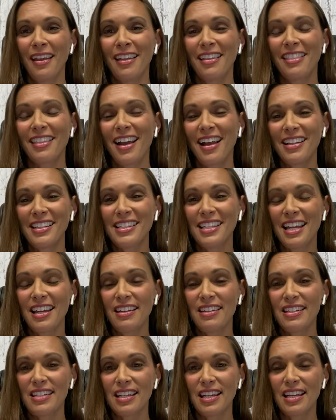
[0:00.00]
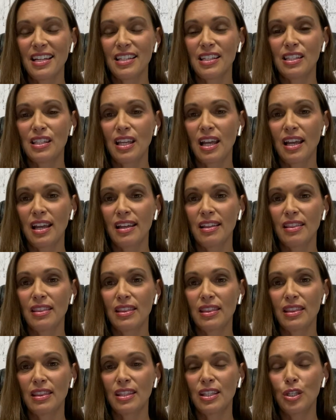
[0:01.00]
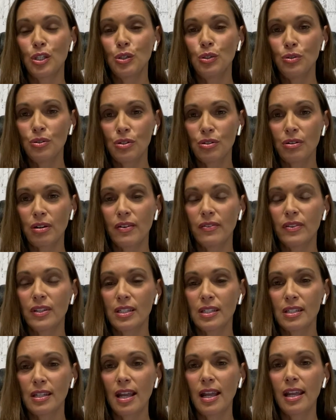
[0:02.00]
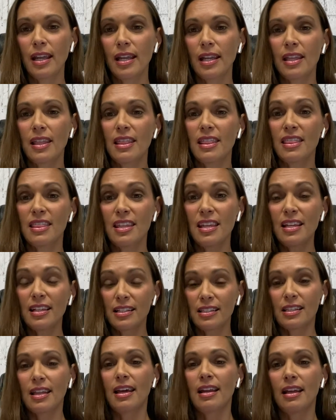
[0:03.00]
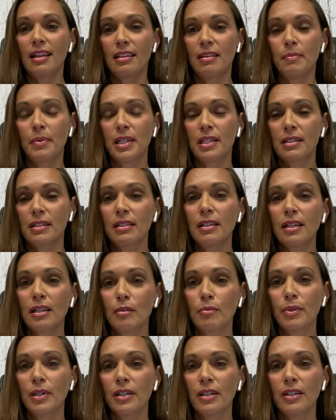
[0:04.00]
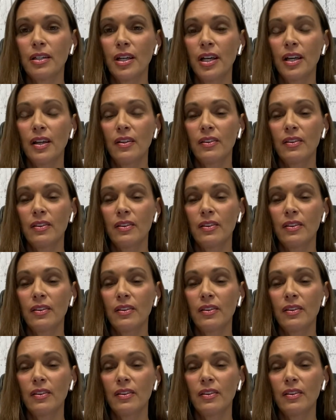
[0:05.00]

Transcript: That tells us that the user of the site thinks that element is clickable.